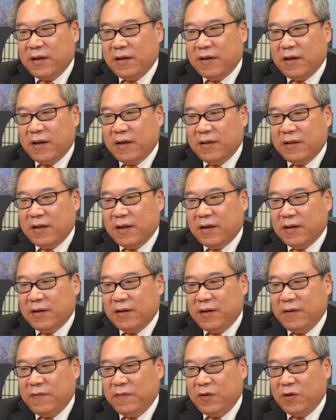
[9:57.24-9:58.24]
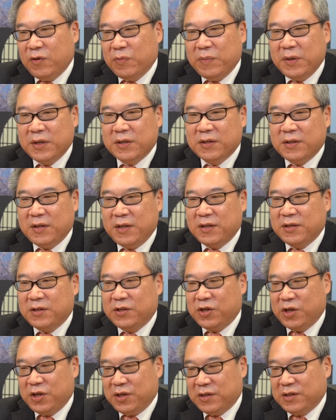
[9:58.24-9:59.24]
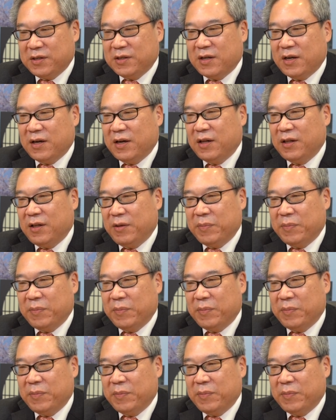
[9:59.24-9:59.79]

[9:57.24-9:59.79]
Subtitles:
And if you miss this chance, early